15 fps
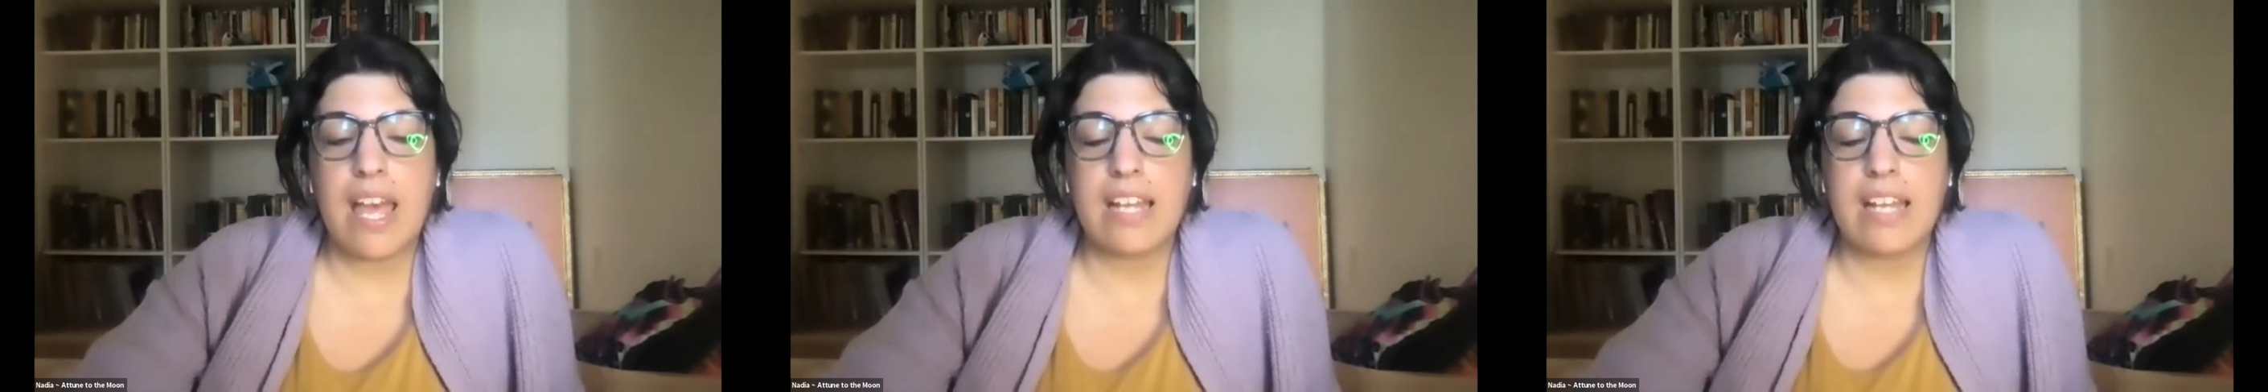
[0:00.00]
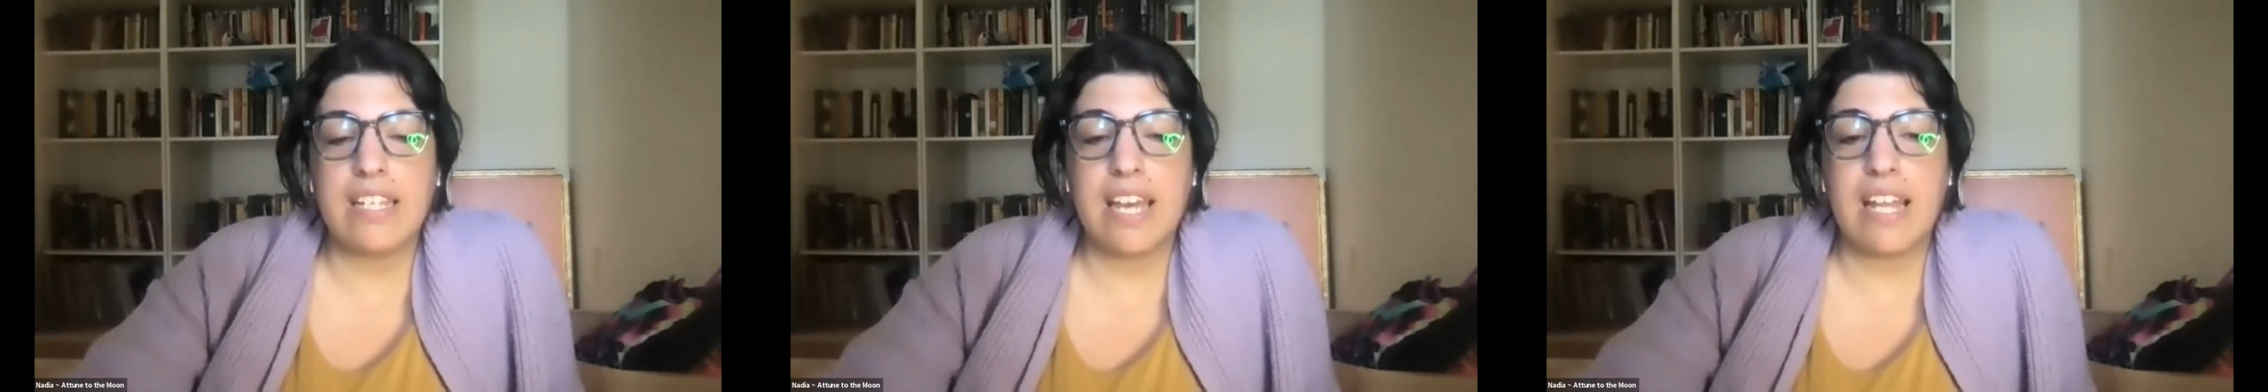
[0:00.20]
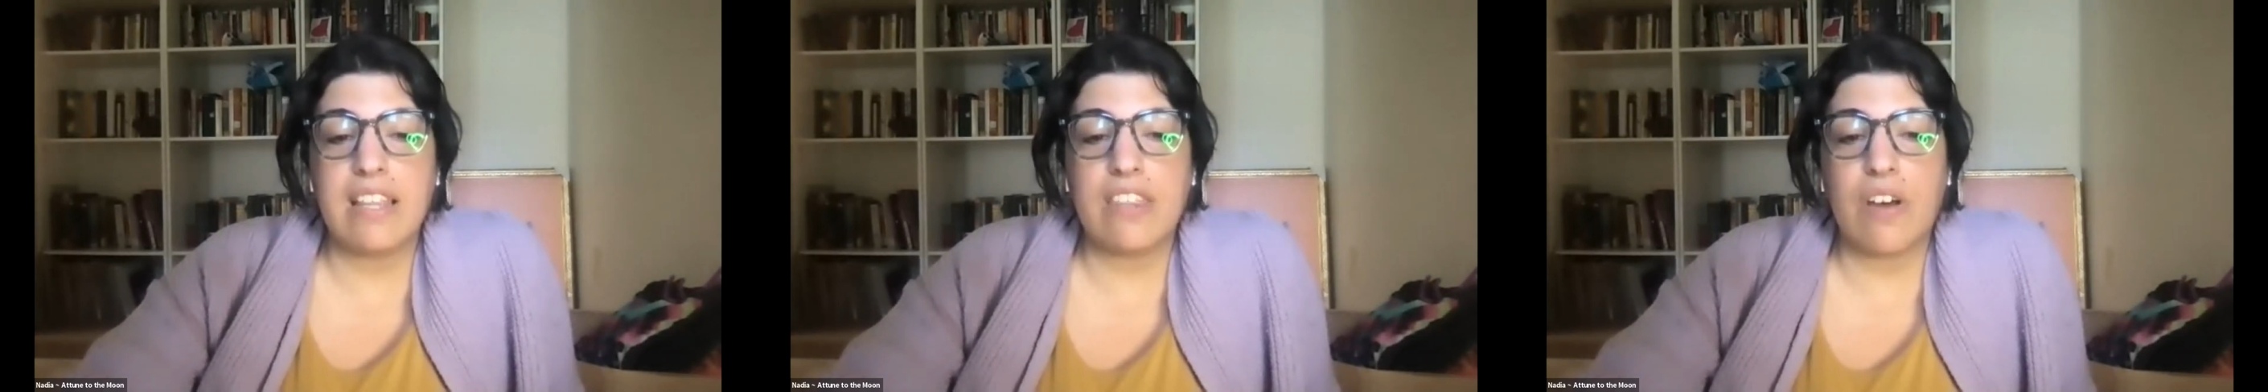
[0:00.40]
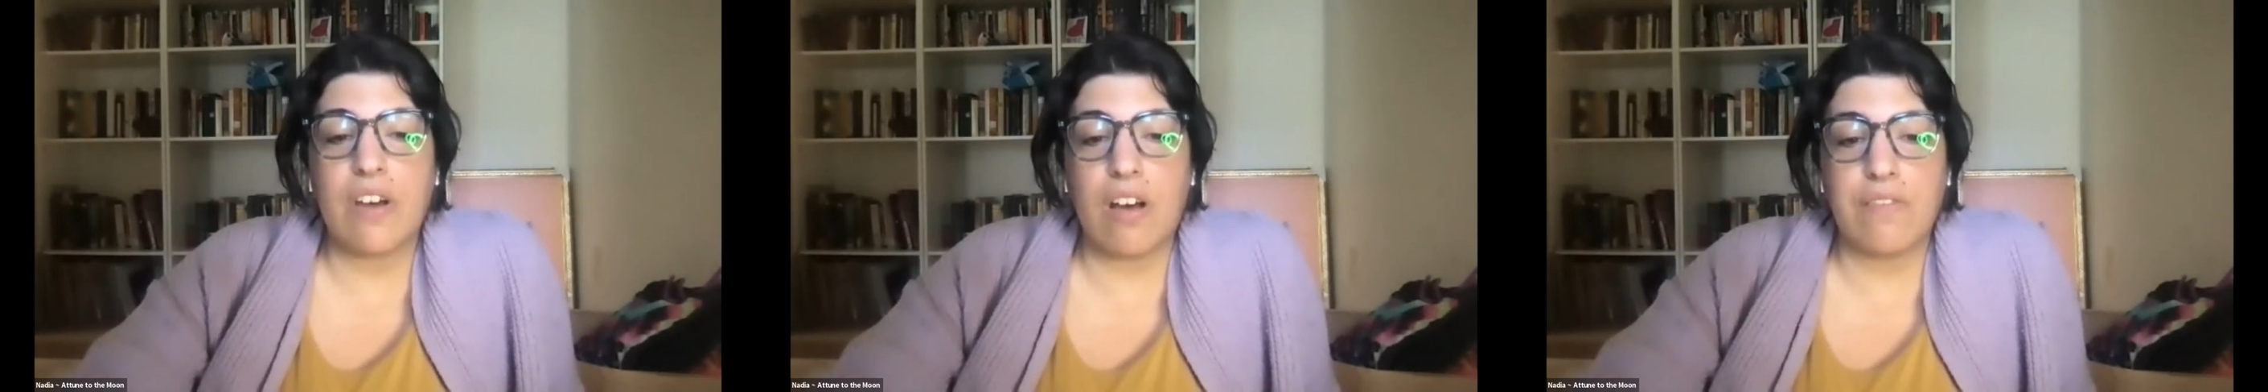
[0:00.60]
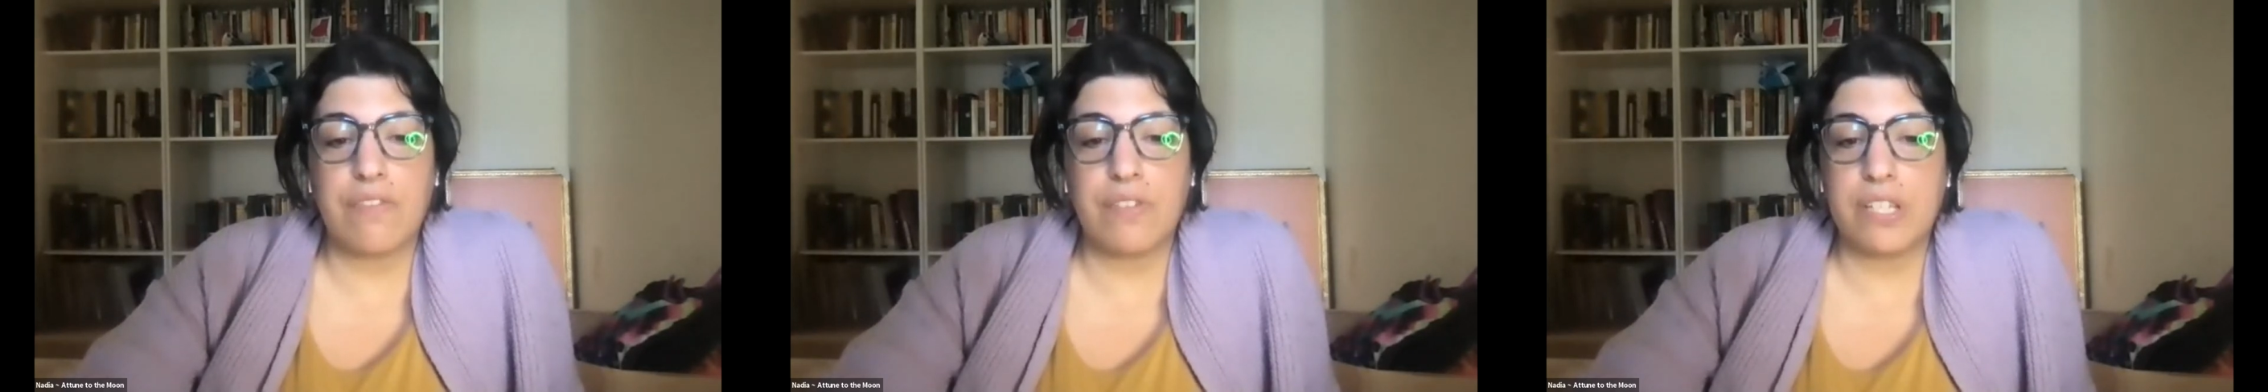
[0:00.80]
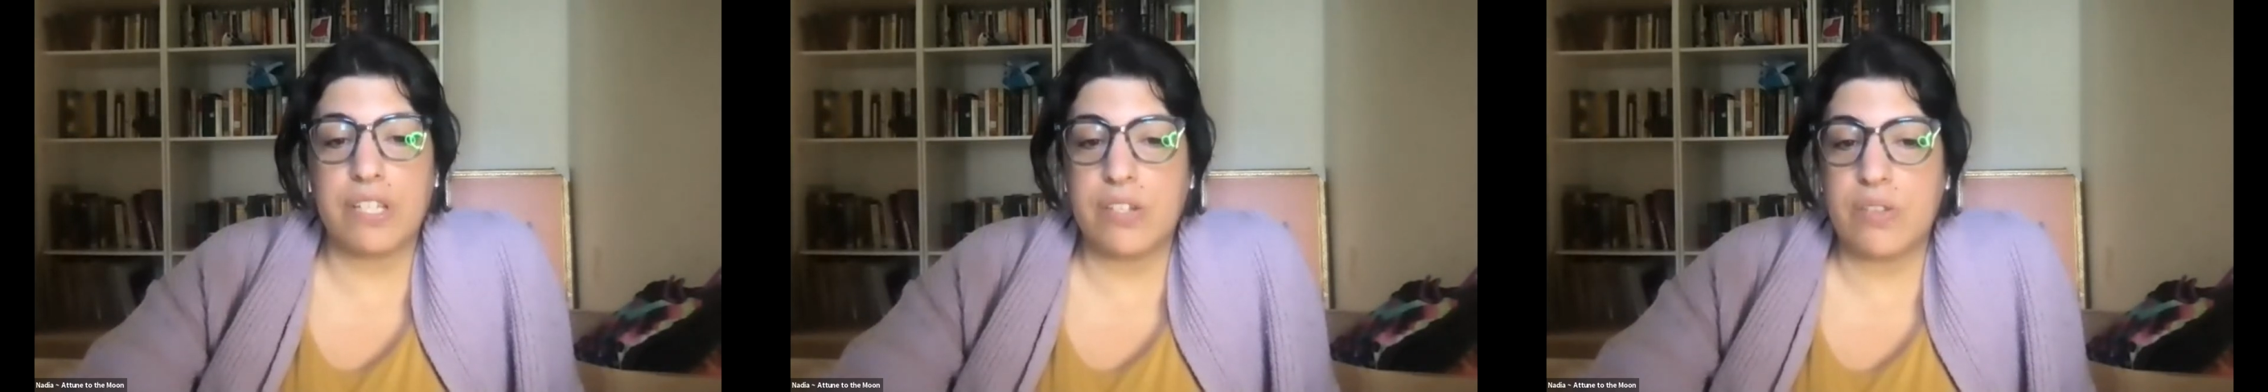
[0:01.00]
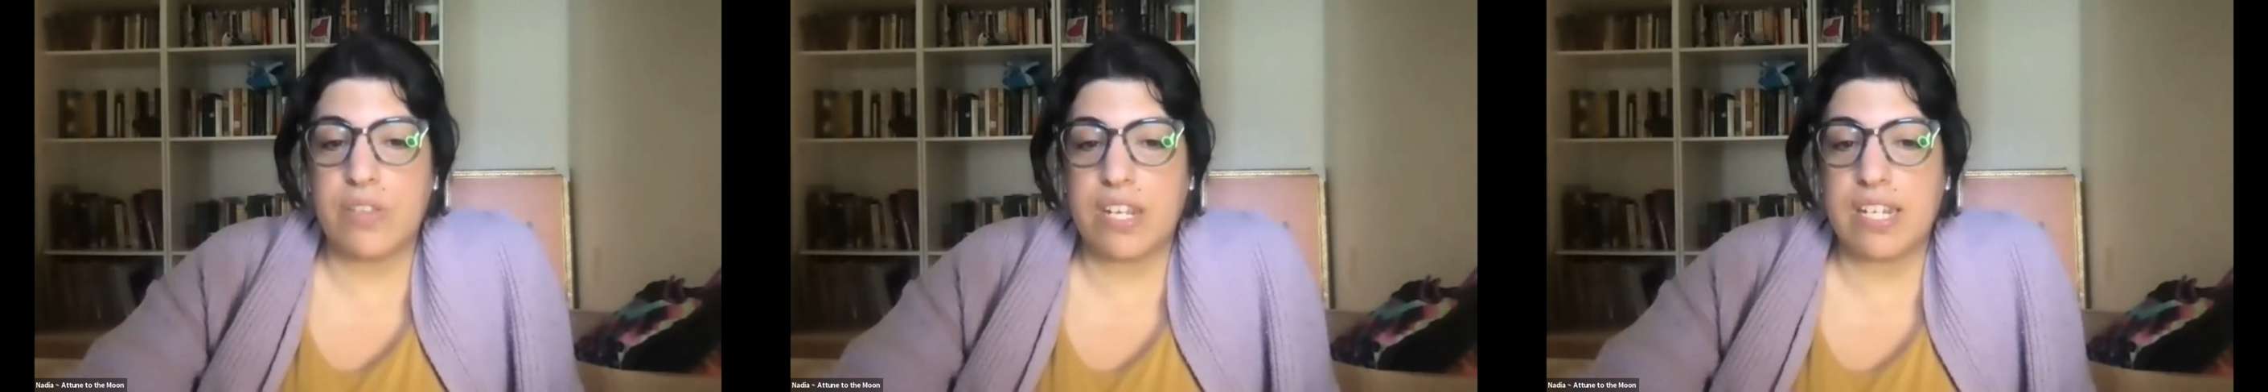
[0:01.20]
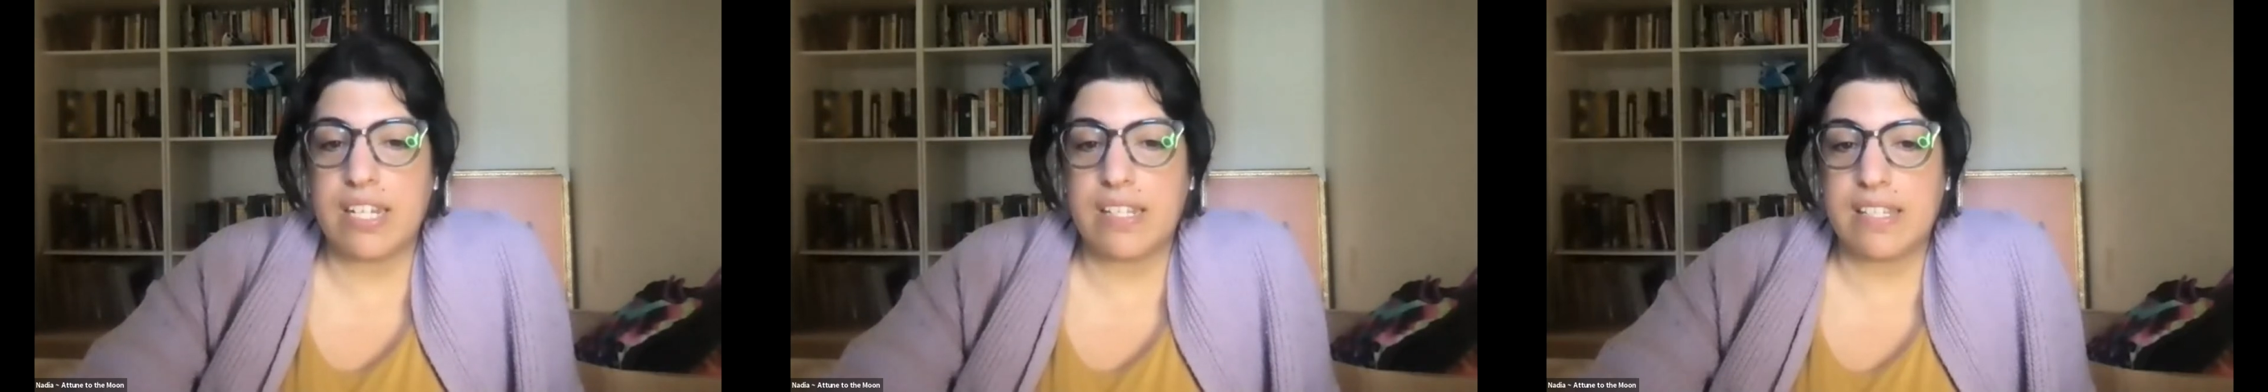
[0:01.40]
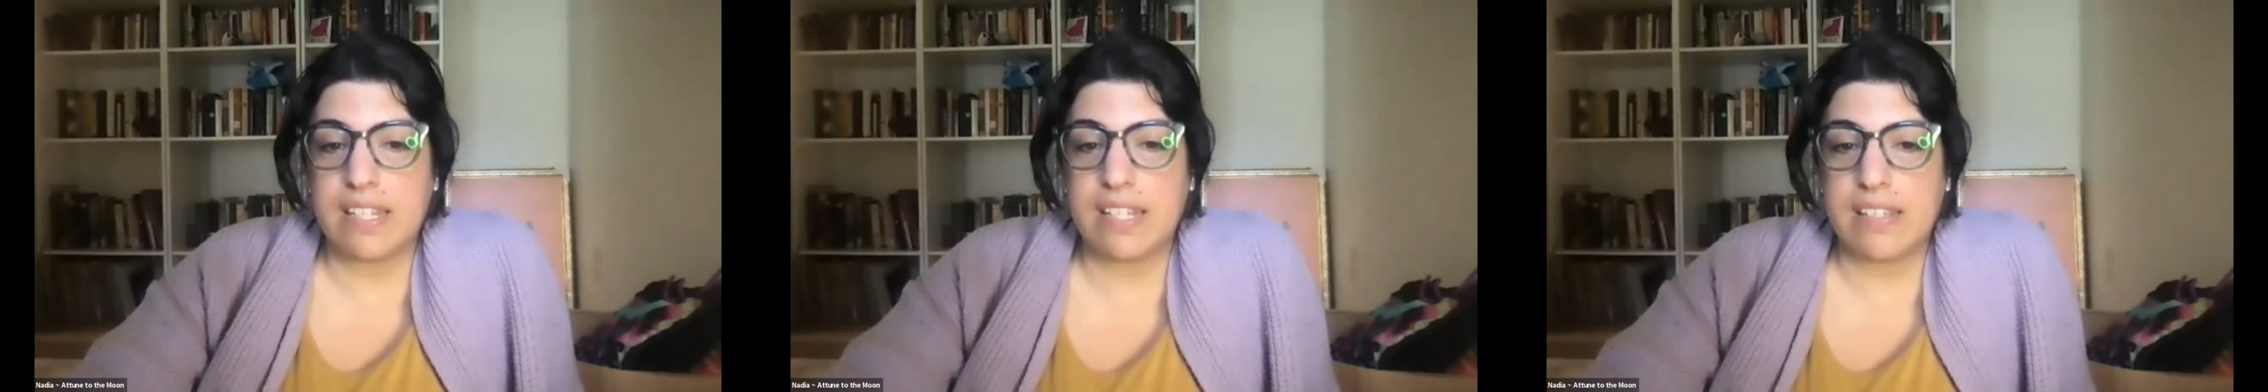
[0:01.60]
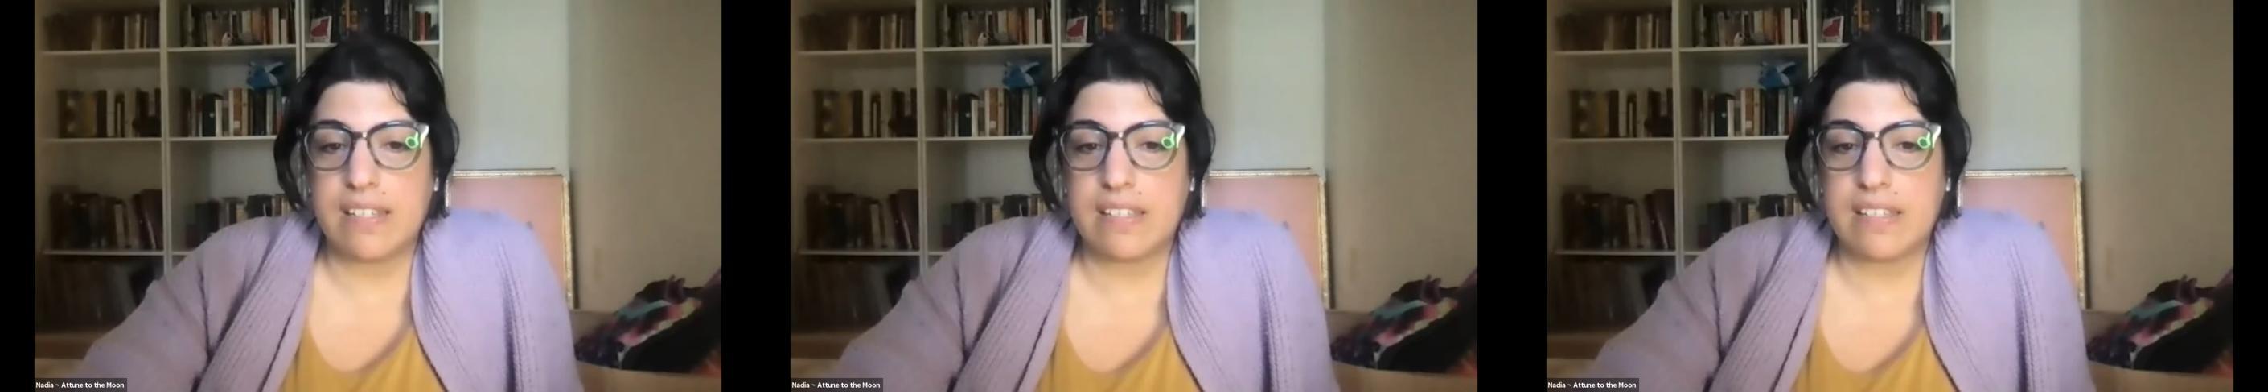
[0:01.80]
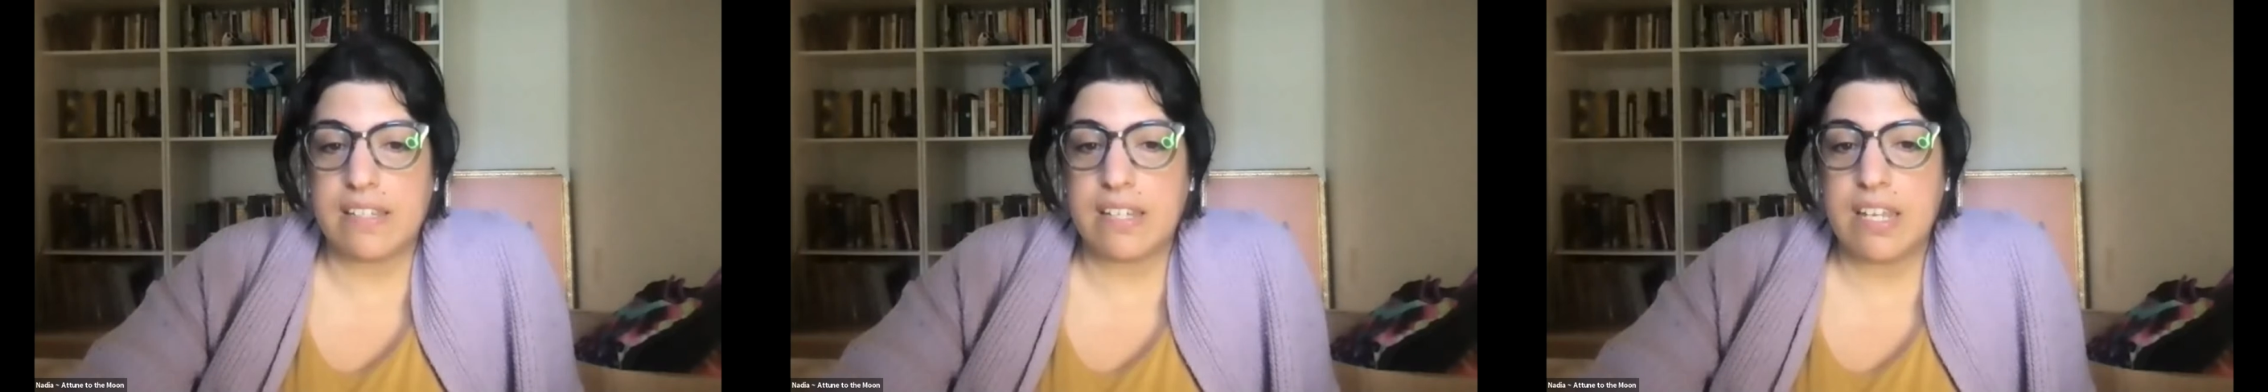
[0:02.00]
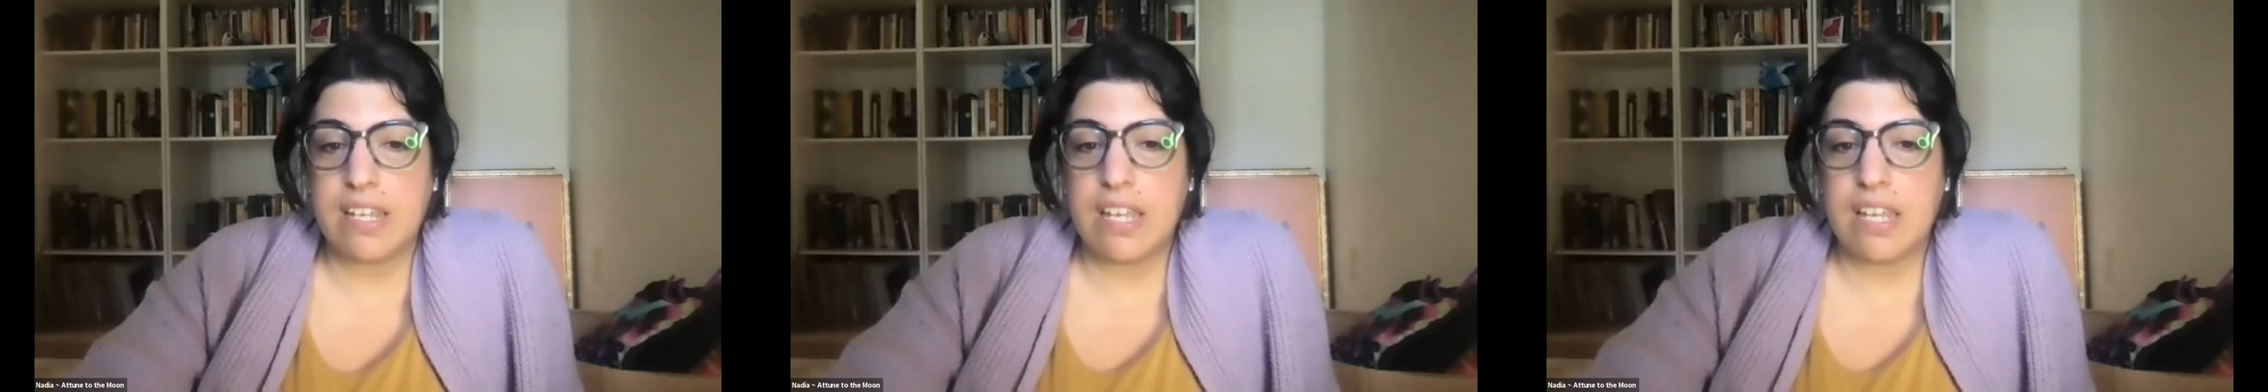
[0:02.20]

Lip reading: and yet thoughtful you that exists?